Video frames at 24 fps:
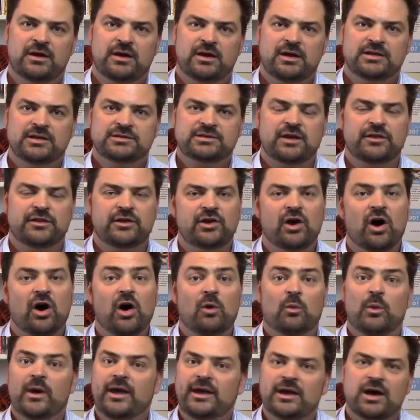So the
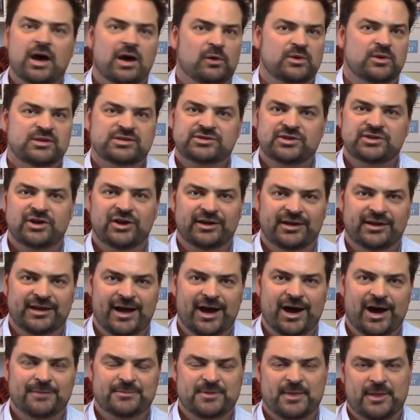night, we certainly
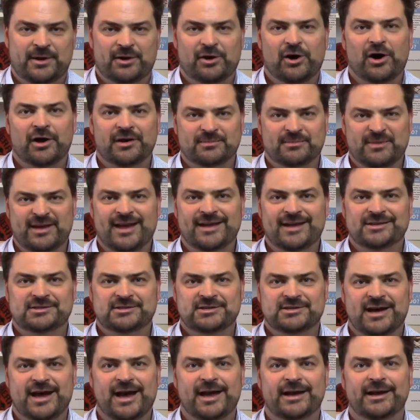hope that the night will be
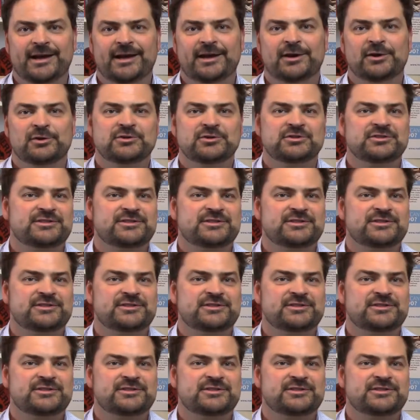entertaining.